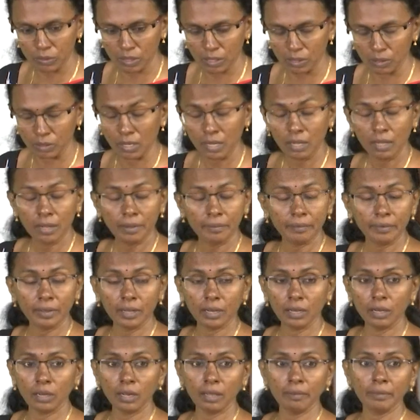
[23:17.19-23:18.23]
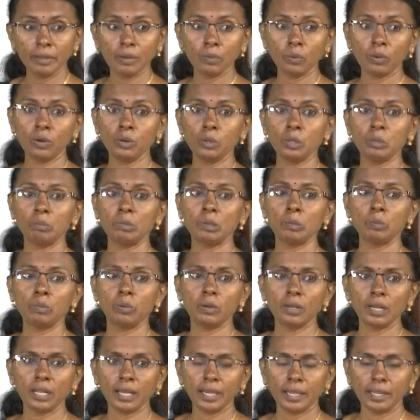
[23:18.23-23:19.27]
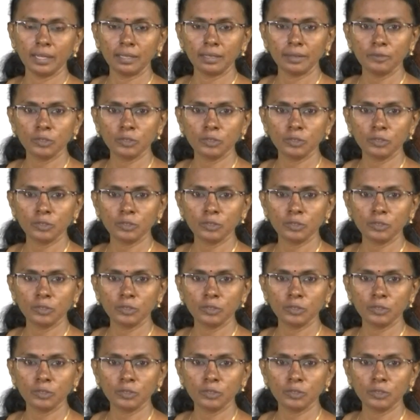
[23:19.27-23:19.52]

down, we never want to be polite.